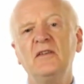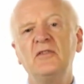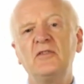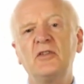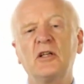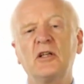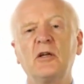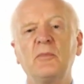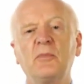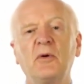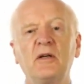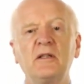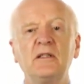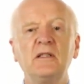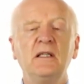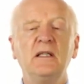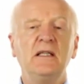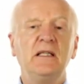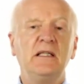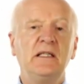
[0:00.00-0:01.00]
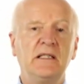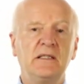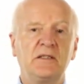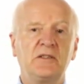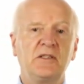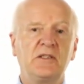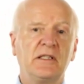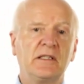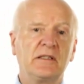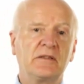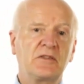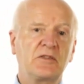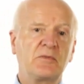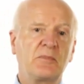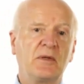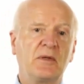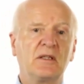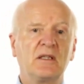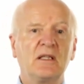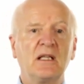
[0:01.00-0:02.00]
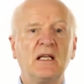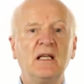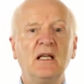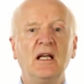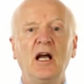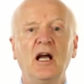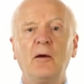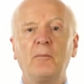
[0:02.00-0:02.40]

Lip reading: took about 8 years, but the